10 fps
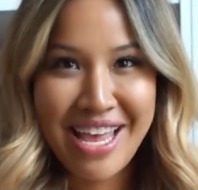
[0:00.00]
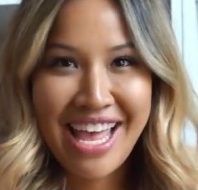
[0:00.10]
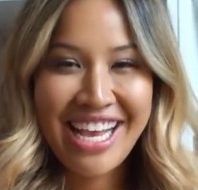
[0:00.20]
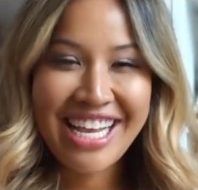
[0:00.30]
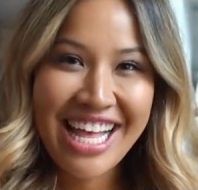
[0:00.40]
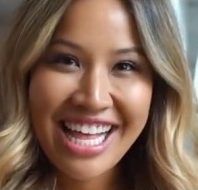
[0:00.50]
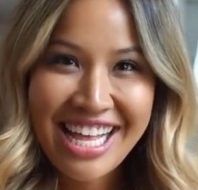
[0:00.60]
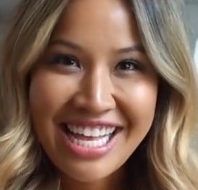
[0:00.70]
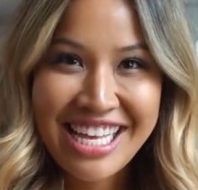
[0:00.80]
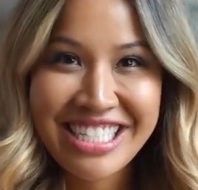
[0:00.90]
Hey
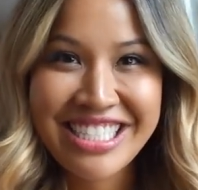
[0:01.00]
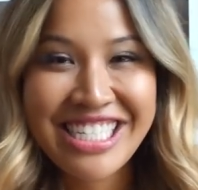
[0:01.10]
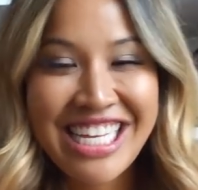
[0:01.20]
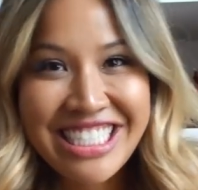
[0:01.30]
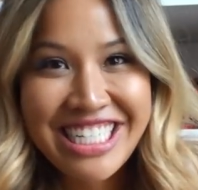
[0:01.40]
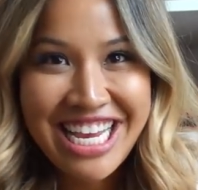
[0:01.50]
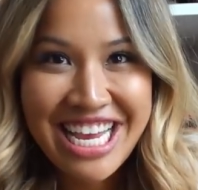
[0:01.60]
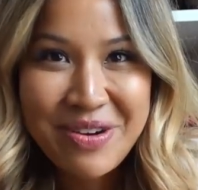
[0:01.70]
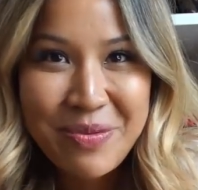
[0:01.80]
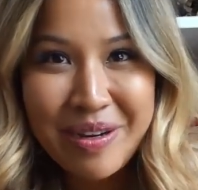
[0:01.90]
guys, it's Ashley
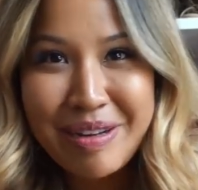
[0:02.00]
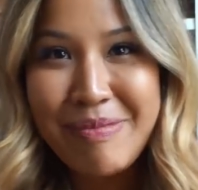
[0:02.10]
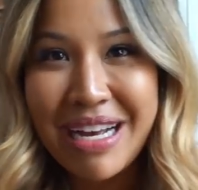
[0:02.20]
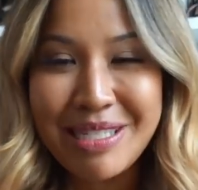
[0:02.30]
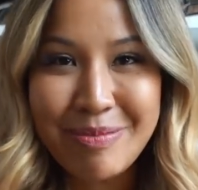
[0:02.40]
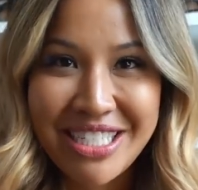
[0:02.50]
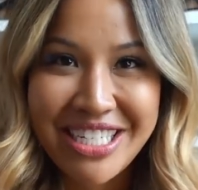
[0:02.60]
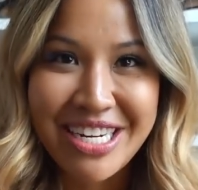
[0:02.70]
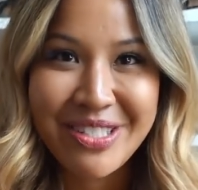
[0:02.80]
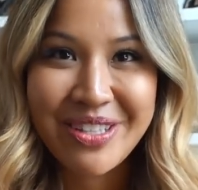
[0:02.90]
here. Welcome back to my
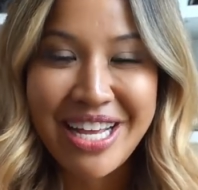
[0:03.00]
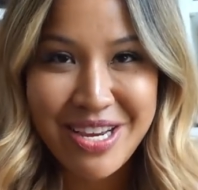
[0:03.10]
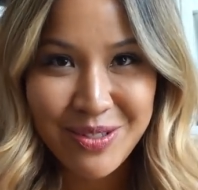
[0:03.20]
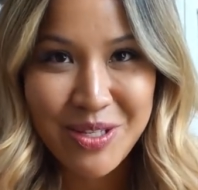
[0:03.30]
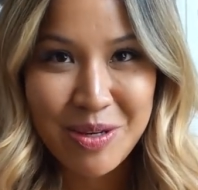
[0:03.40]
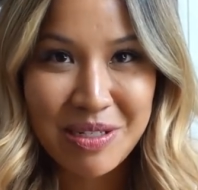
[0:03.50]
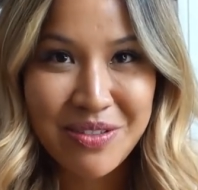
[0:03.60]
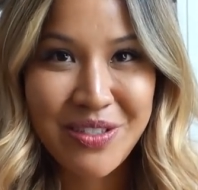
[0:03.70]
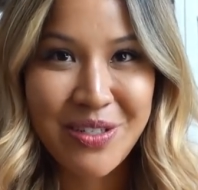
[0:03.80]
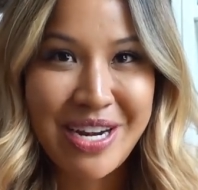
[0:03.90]
channel. Thank you so much
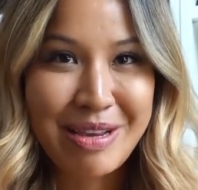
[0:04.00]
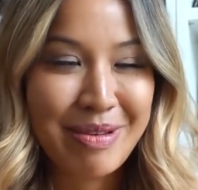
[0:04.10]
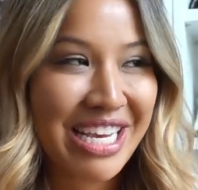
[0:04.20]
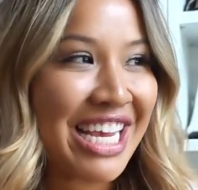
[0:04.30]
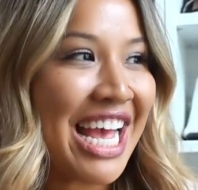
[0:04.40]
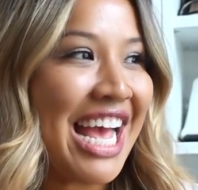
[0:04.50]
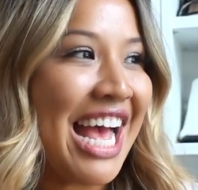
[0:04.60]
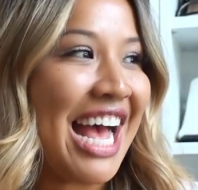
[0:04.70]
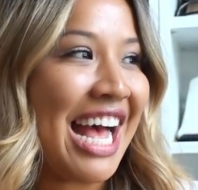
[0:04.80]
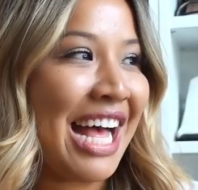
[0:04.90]
for joining me.
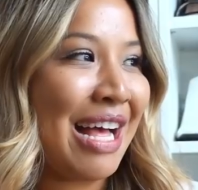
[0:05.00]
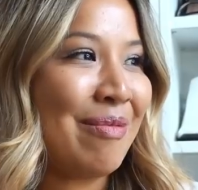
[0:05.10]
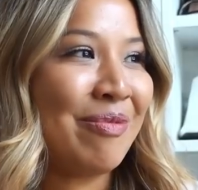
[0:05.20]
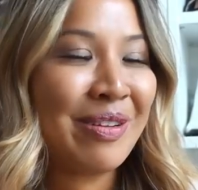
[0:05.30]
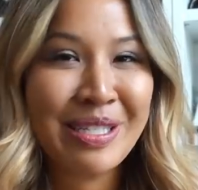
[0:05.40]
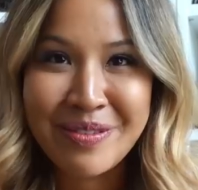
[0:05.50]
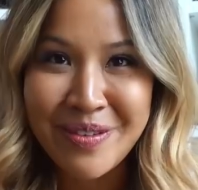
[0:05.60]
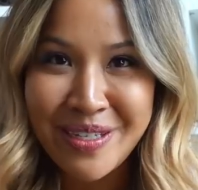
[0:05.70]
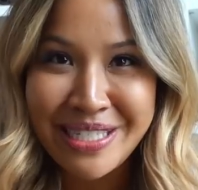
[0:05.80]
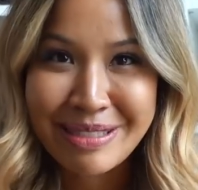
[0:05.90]
Um, first of
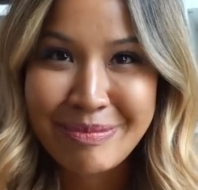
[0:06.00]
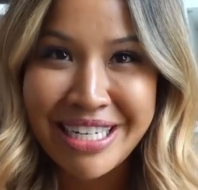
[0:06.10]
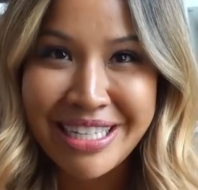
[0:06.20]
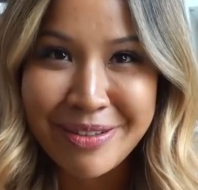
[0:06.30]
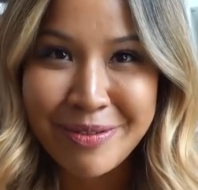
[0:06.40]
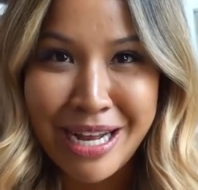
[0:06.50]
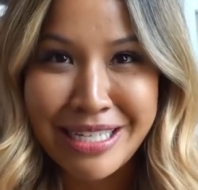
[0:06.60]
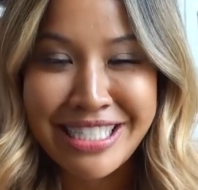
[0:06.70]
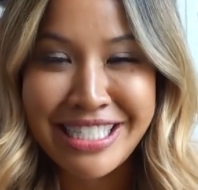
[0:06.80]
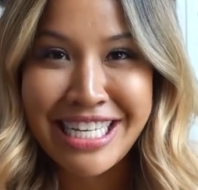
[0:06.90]
all, it's been a little while
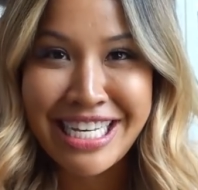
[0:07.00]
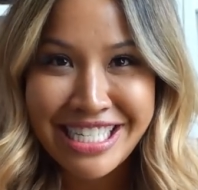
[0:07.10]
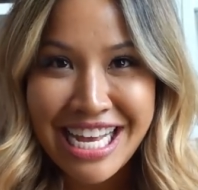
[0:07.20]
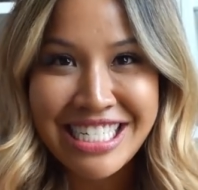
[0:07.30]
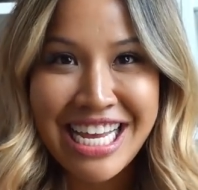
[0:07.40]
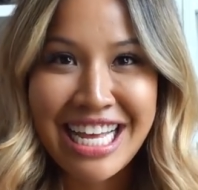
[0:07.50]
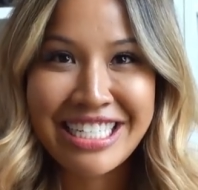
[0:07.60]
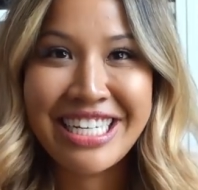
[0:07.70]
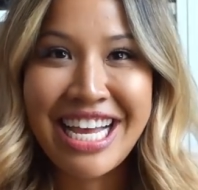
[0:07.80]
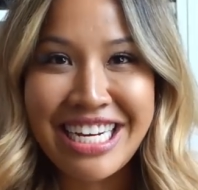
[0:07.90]
since I sat down
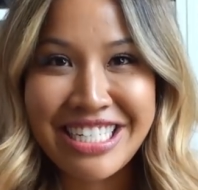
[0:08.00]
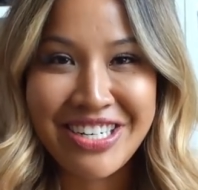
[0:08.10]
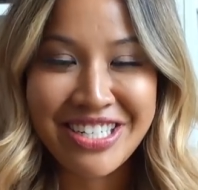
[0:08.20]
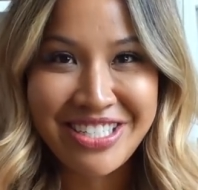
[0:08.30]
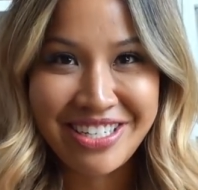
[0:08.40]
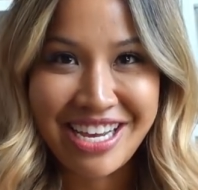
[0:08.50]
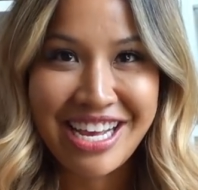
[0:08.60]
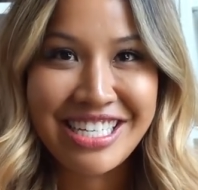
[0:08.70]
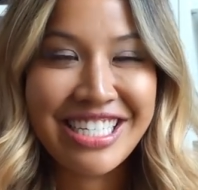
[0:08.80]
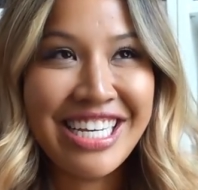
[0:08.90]
to kind of talk to you
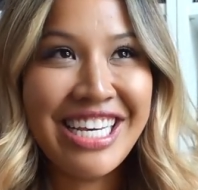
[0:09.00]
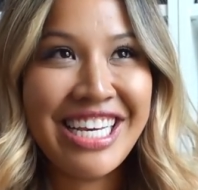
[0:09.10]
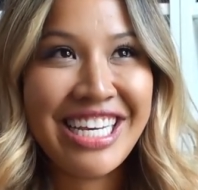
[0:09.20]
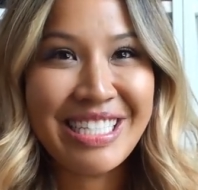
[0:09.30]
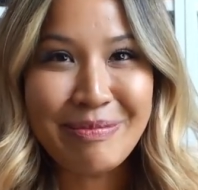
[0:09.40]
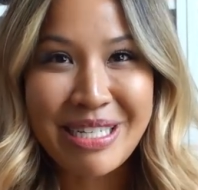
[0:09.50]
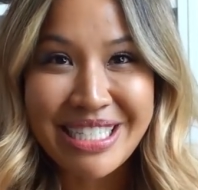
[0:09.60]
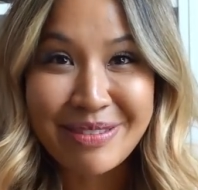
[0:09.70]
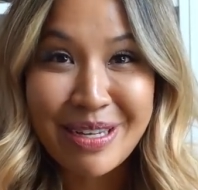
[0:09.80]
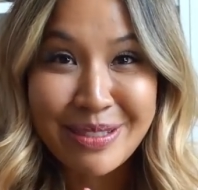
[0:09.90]
guys. It's
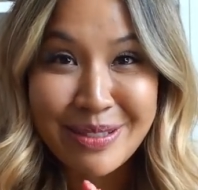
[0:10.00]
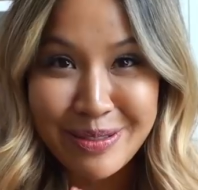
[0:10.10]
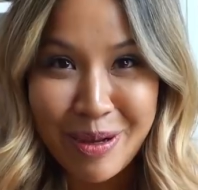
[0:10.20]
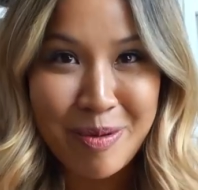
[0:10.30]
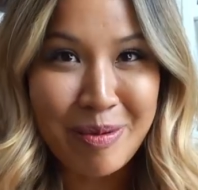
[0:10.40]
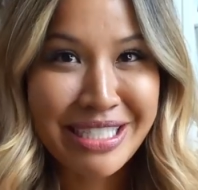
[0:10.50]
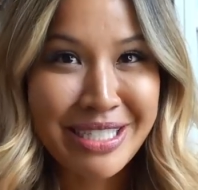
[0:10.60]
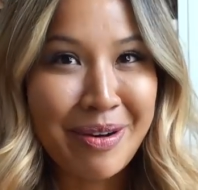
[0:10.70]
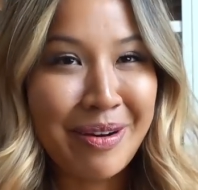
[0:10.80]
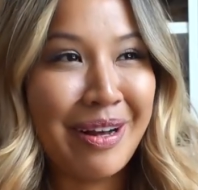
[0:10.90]
because I've had so much
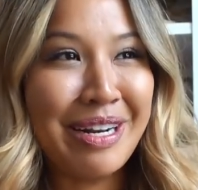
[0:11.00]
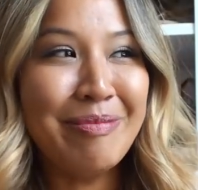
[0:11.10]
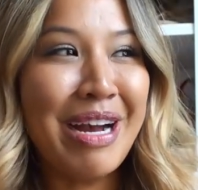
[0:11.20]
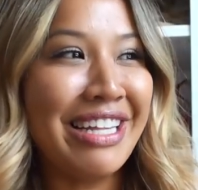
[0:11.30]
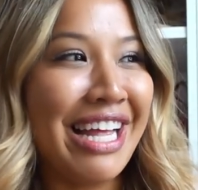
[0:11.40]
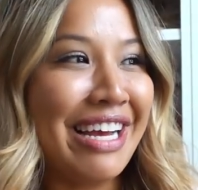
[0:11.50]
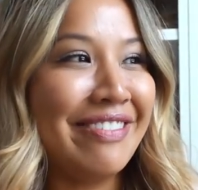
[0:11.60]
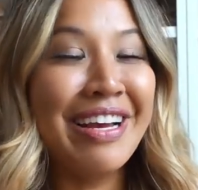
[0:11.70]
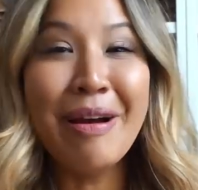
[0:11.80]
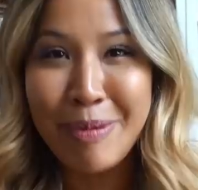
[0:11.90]
going on in my
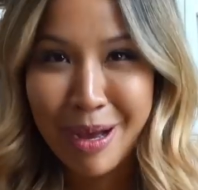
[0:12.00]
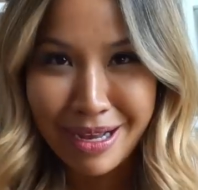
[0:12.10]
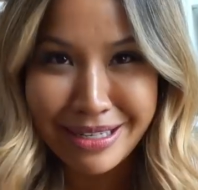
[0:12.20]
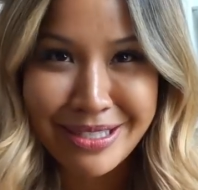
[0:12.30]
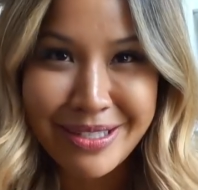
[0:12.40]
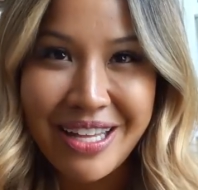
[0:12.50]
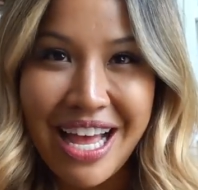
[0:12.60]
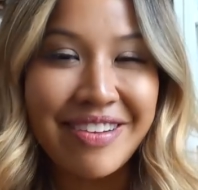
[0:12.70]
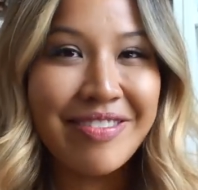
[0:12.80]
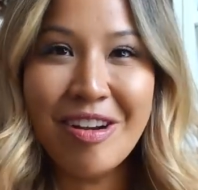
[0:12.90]
life, personal
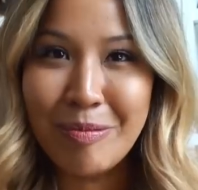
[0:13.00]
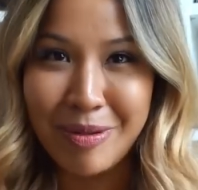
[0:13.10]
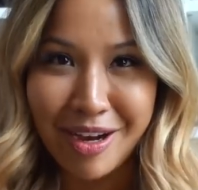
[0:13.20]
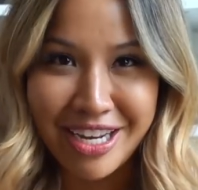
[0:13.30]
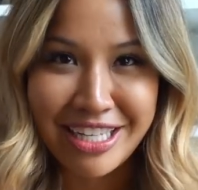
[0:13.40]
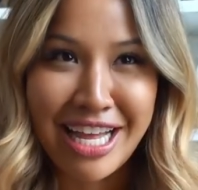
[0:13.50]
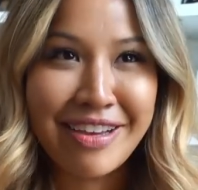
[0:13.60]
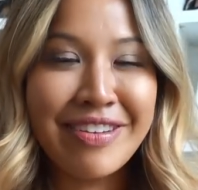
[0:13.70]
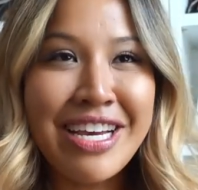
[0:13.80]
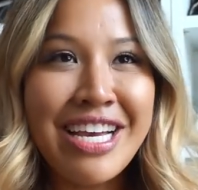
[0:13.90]
life, not blogging life.